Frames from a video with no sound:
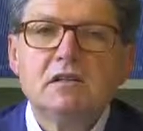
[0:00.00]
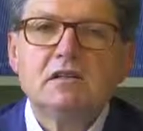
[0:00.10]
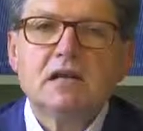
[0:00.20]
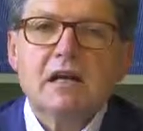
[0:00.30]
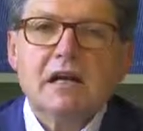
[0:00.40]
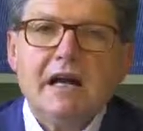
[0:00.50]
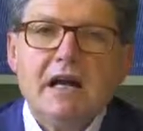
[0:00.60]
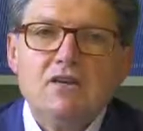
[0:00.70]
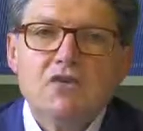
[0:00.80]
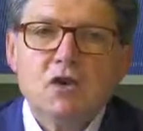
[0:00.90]
the title of
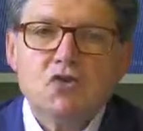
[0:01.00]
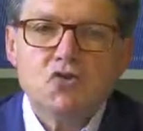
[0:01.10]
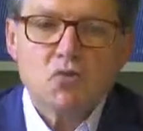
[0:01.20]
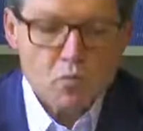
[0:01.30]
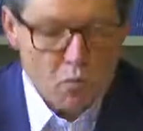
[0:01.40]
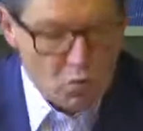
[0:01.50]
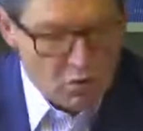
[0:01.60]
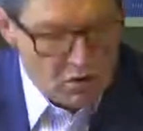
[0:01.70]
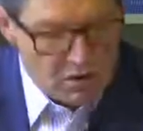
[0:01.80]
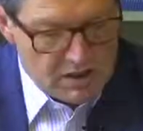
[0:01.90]
this little
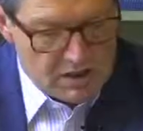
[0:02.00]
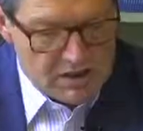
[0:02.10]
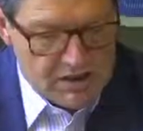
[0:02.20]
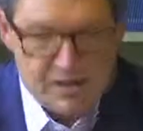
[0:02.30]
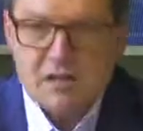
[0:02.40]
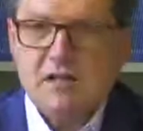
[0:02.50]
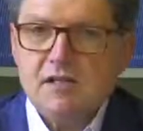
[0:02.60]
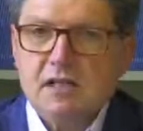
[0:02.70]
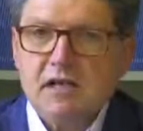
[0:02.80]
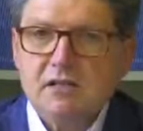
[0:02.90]
subsection,
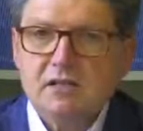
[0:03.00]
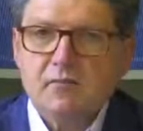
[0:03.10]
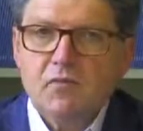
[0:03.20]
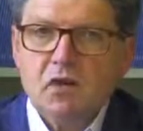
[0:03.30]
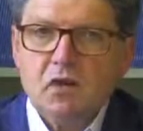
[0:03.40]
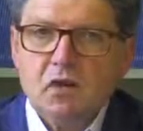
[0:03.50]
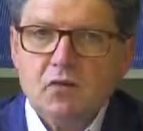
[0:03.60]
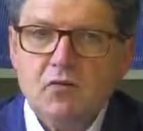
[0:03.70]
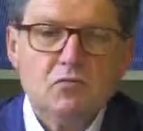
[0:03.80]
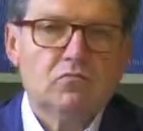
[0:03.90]
he talks of
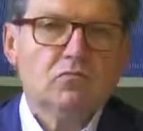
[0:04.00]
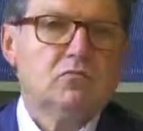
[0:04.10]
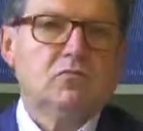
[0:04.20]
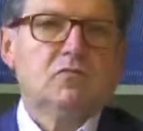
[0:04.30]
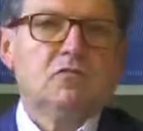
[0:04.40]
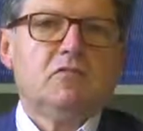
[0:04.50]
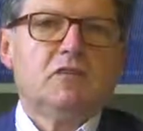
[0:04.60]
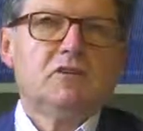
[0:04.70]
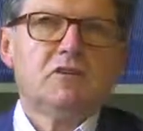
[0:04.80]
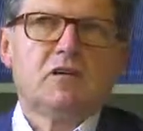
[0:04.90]
beauty as the
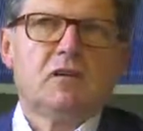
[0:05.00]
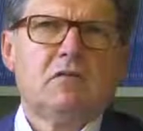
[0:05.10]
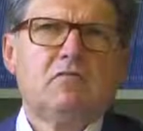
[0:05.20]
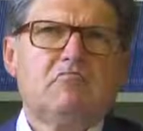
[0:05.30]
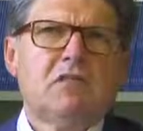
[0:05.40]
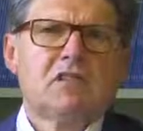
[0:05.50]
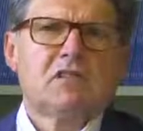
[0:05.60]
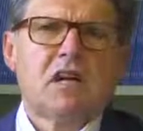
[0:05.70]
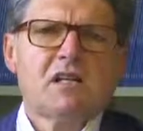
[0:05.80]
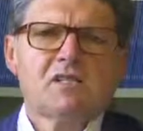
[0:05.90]
symbol of
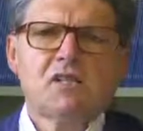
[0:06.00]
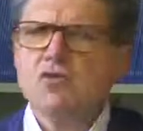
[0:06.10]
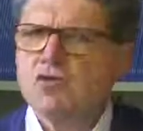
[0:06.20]
morality.